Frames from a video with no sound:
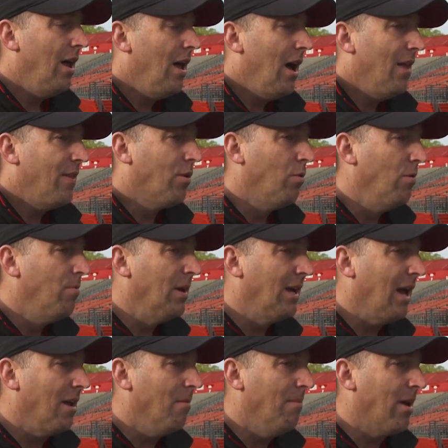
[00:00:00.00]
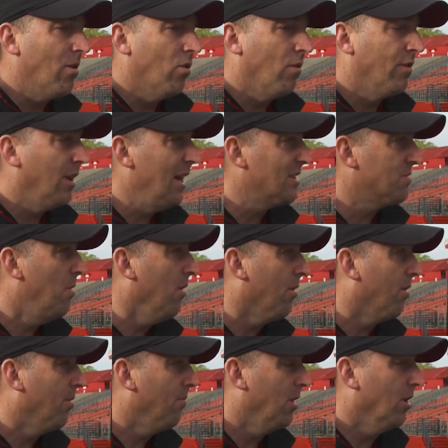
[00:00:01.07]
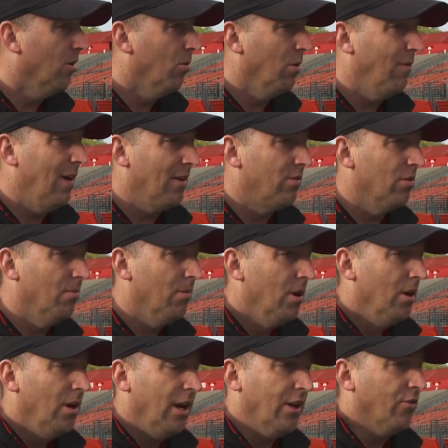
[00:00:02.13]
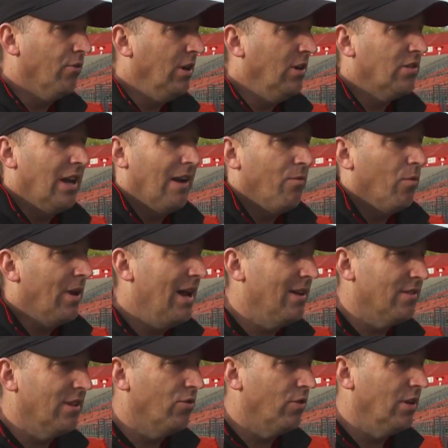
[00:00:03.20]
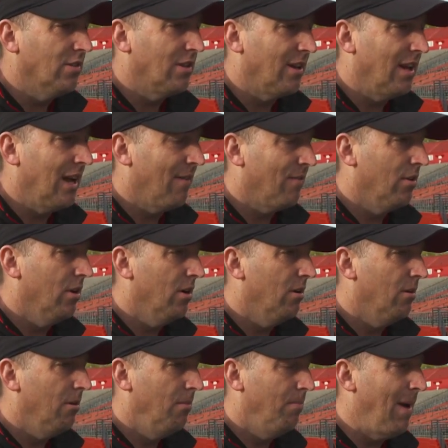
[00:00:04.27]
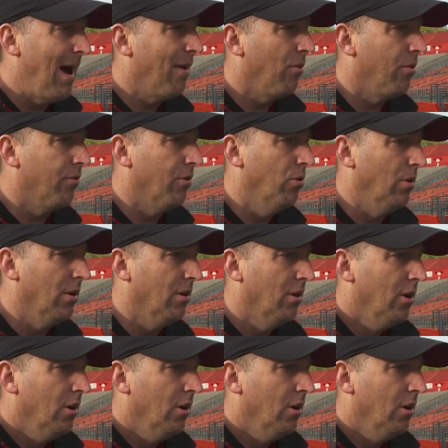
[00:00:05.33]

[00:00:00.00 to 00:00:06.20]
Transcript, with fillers: I, I, think we've been getting better over the last month. You know, we've had some injuries, and everyone has injuries that they have to battle through. And